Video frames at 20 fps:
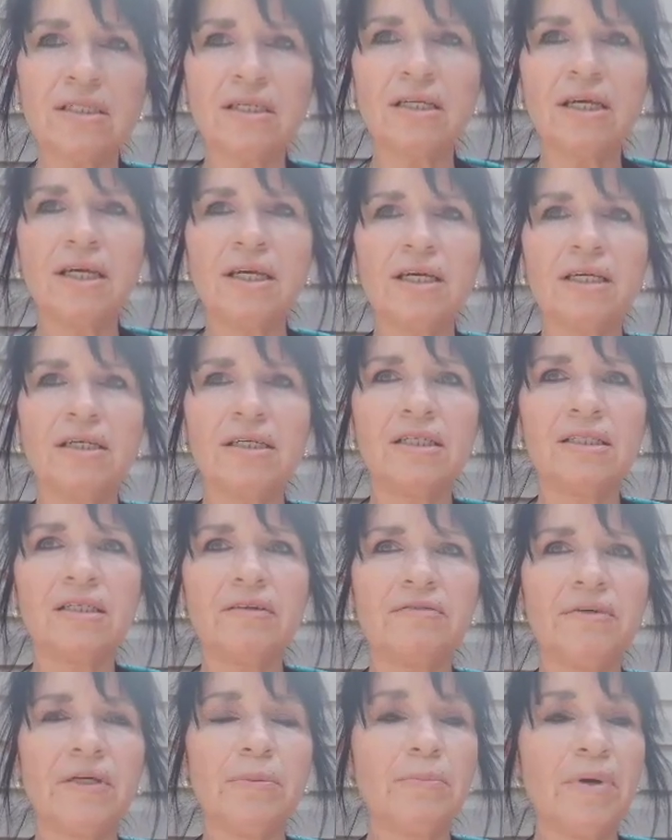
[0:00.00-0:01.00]
and
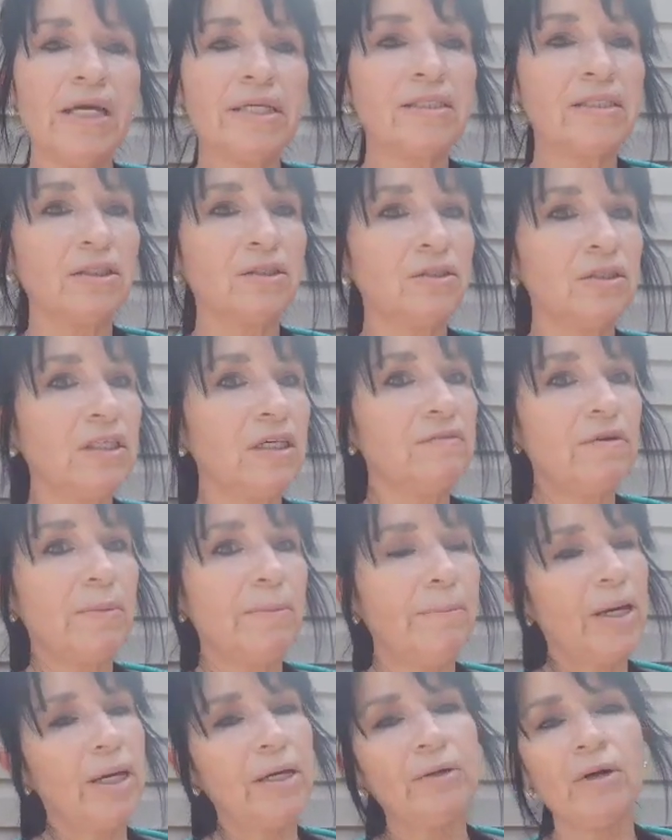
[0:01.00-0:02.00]
if it makes it look even
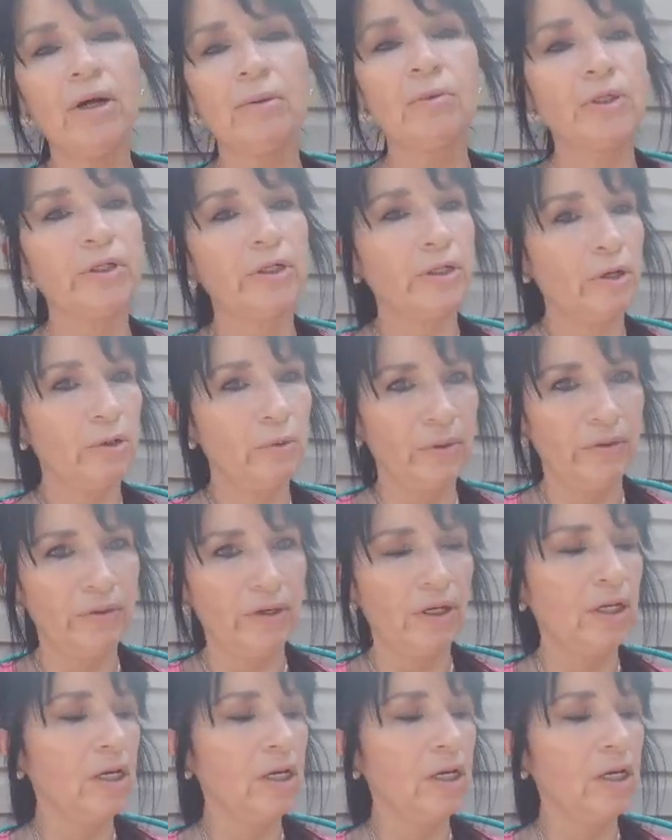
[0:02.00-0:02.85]
better, I'm going to go with it.